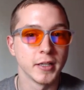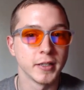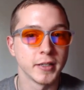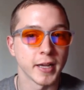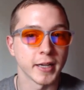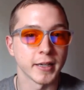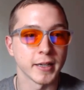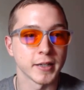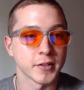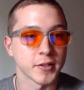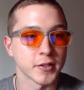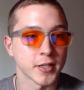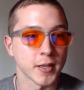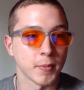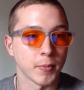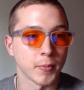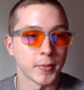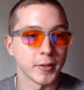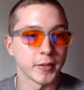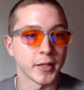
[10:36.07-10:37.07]
Taken as a
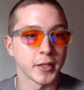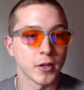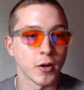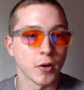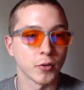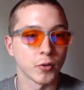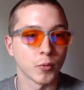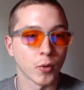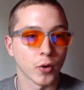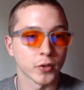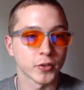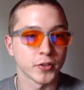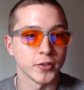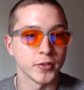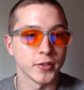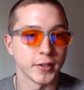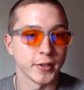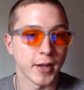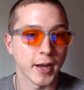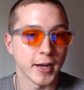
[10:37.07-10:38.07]
supplement, they go to work
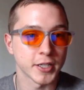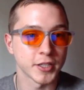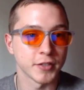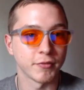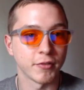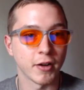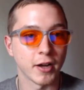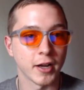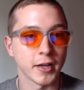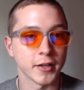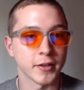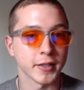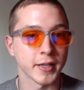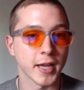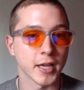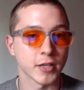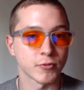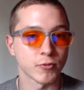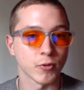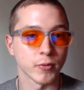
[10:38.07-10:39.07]
to detoxify the
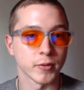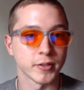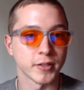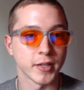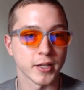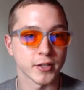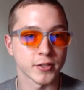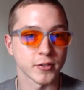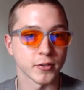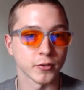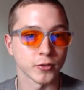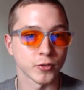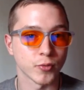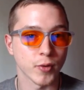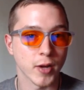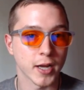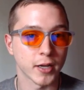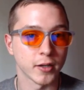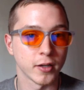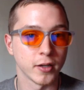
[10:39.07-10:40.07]
gastrointestinal
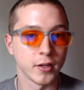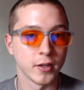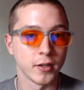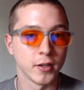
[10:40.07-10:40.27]
tract